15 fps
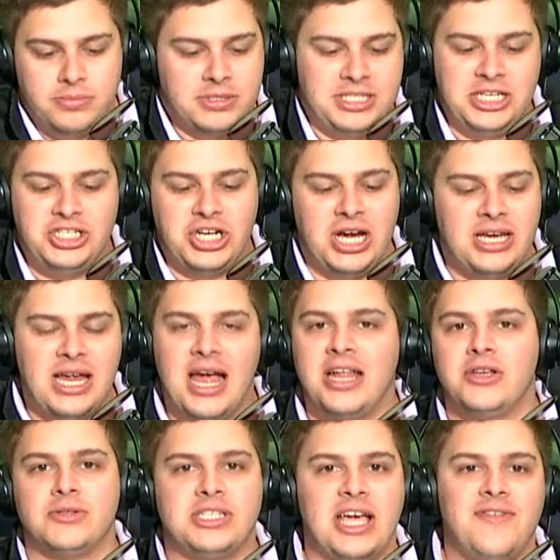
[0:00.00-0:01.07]
CJ
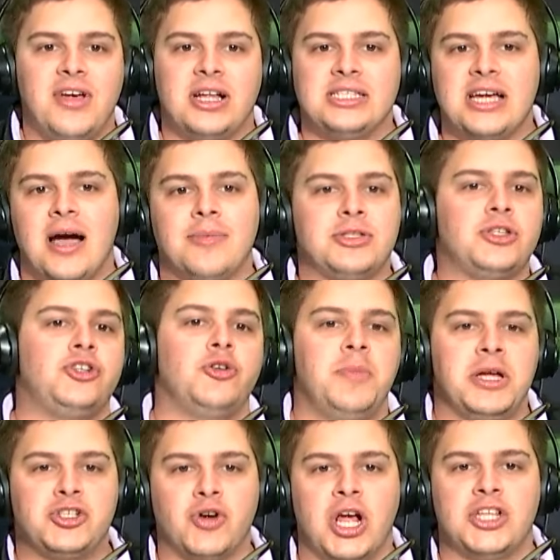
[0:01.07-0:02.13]
Daniels, Xavier Thomas, the two
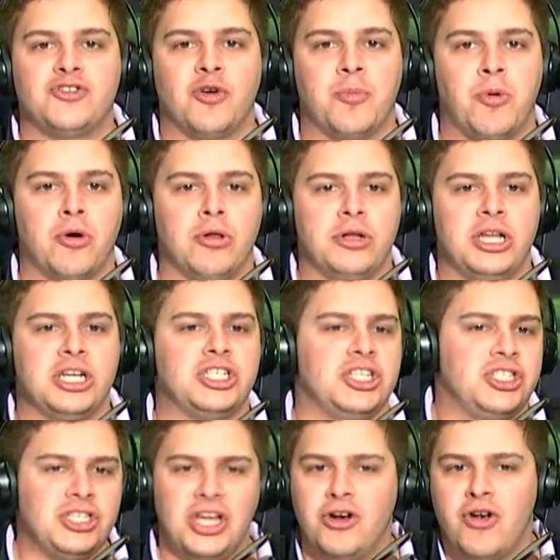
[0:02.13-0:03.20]
big transfer portal
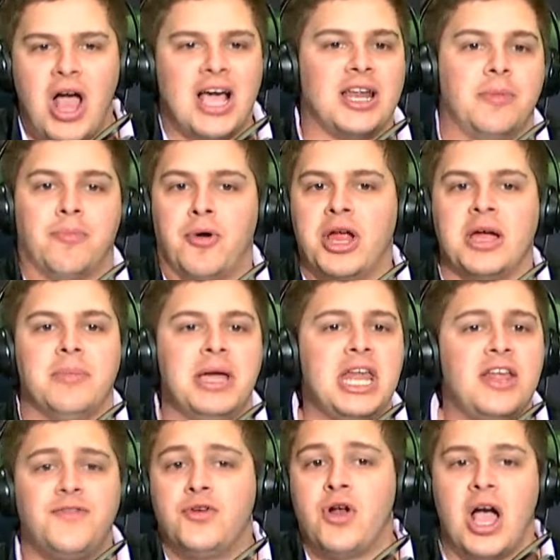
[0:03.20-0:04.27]
additions. You're not going to bring them
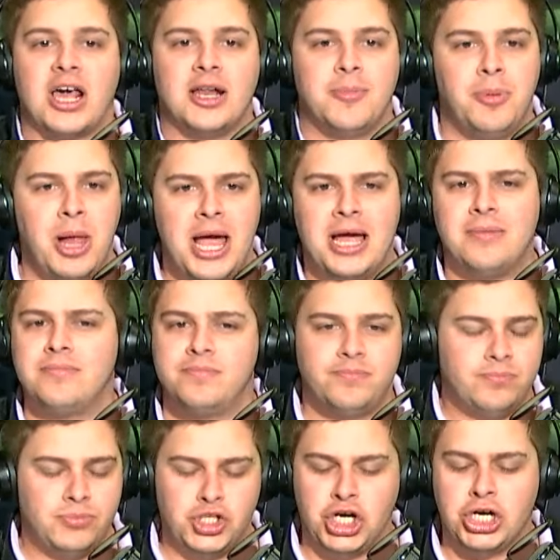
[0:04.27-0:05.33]
in if you're not going to play them.
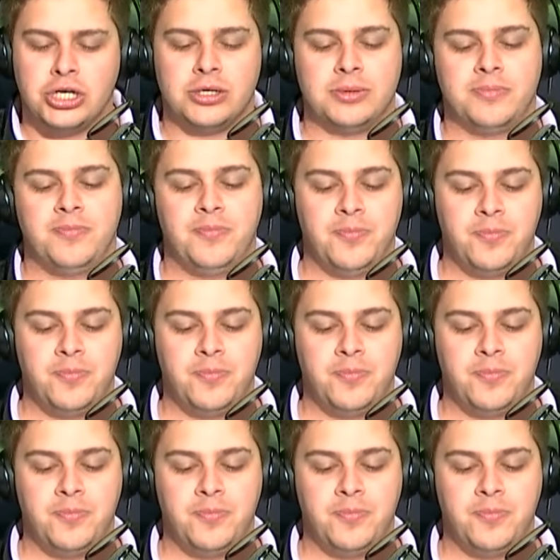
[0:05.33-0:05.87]
Sure.